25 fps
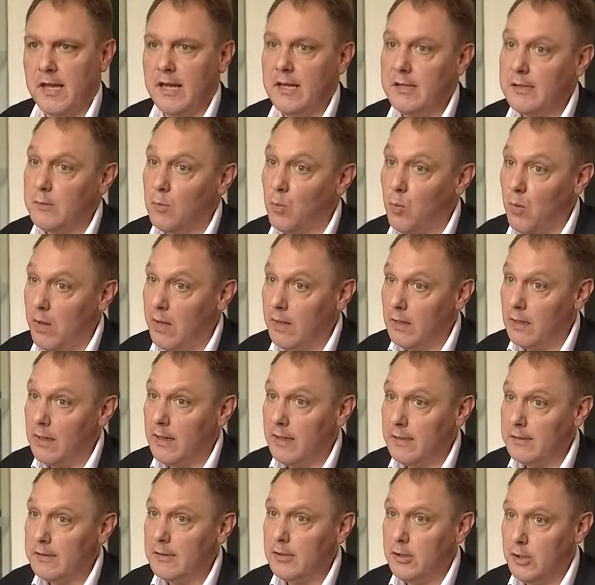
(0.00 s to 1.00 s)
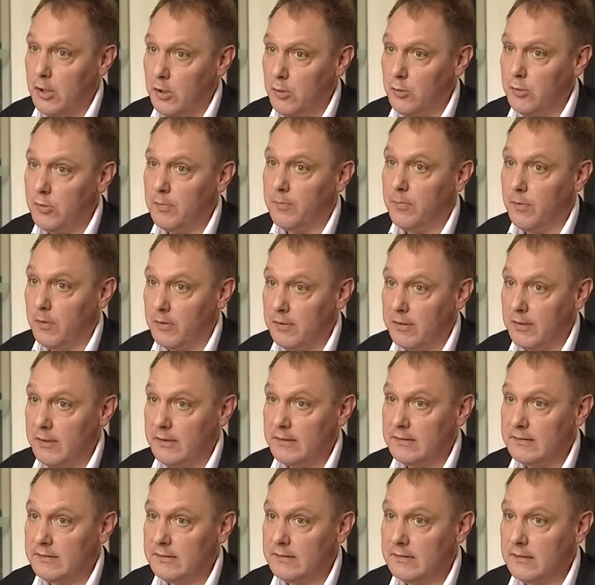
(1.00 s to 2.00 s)
as well as new
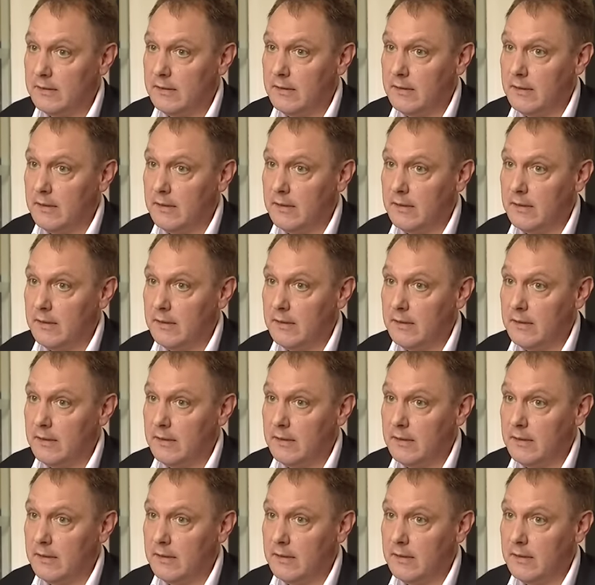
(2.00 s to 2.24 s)
deposits,